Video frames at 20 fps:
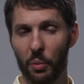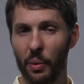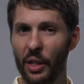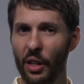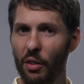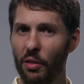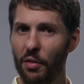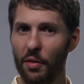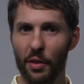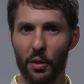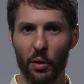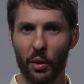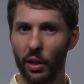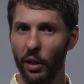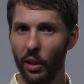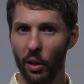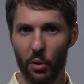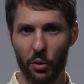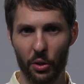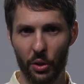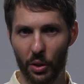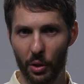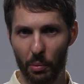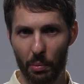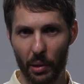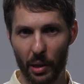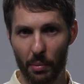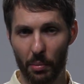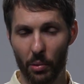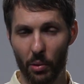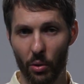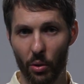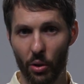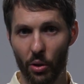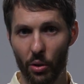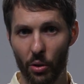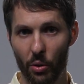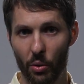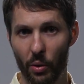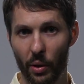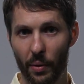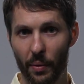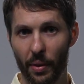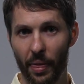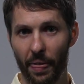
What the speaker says: We don't feel closer to people who